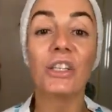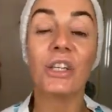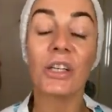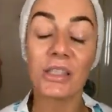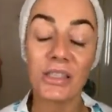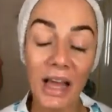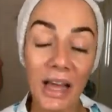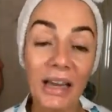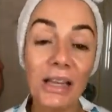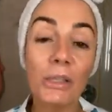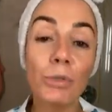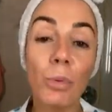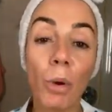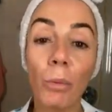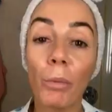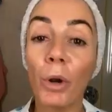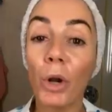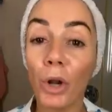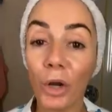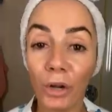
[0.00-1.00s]
because that is
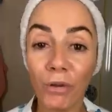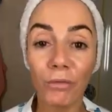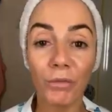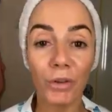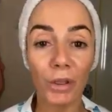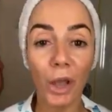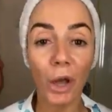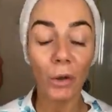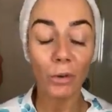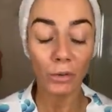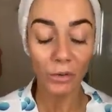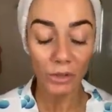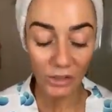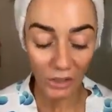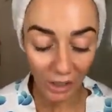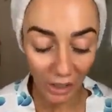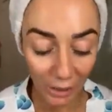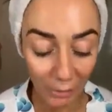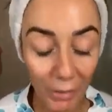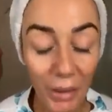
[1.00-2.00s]
what we're looking for the whole
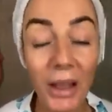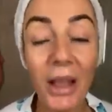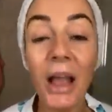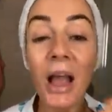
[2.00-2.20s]
time.